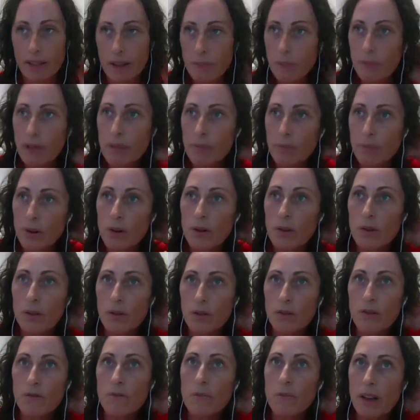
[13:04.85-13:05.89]
that people
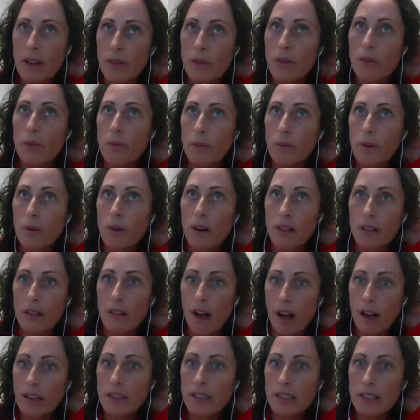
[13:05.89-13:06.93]
who've been through a
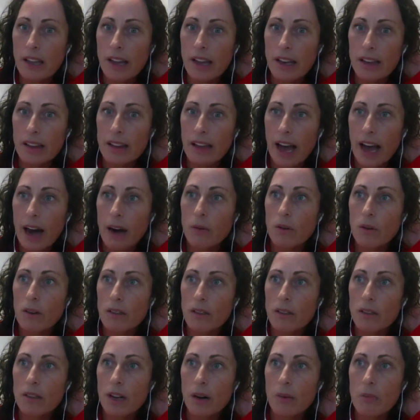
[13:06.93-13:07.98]
loss like that, where
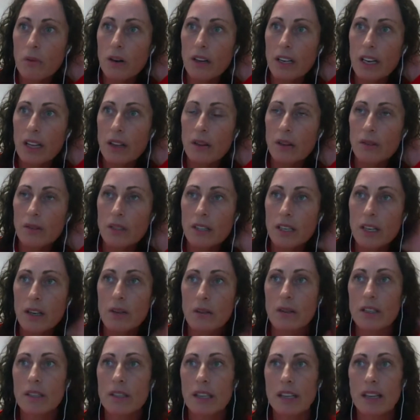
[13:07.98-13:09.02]
someone either did
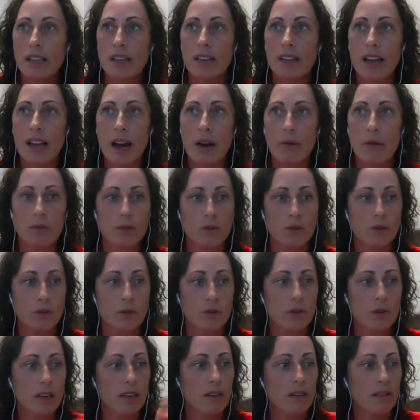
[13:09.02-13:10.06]
or didn't, that will
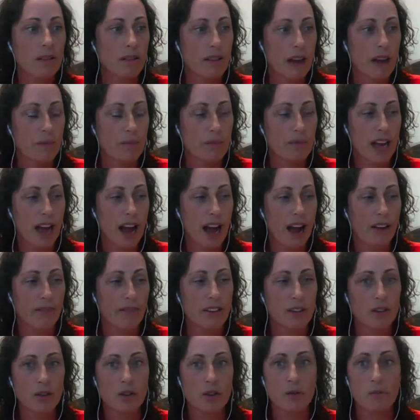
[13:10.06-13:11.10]
trigger them to have
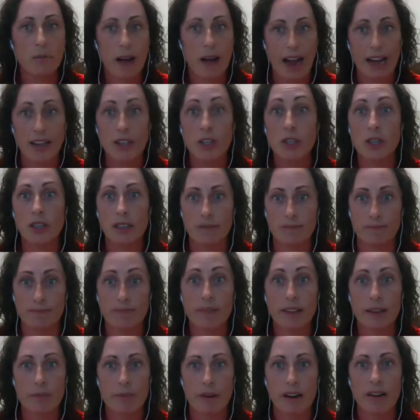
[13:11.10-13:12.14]
a new passion
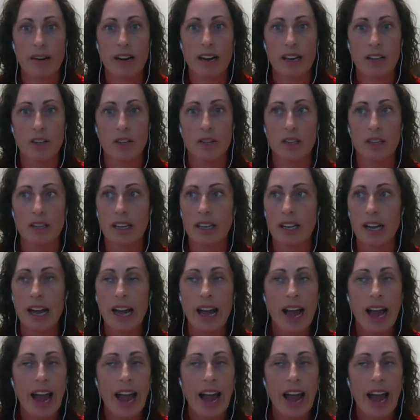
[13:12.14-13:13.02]
about actually,